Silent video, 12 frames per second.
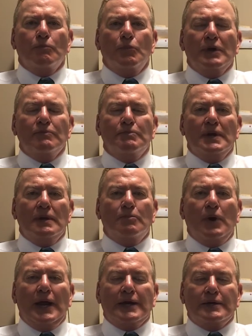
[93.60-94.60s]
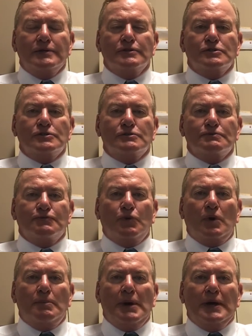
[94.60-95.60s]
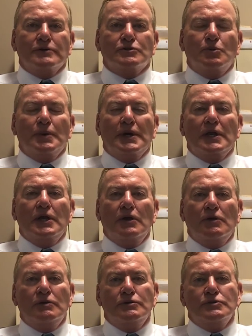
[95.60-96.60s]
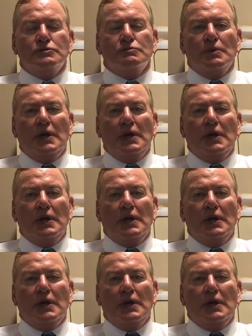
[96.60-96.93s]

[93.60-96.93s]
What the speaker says: We've been in practice for about 20 years.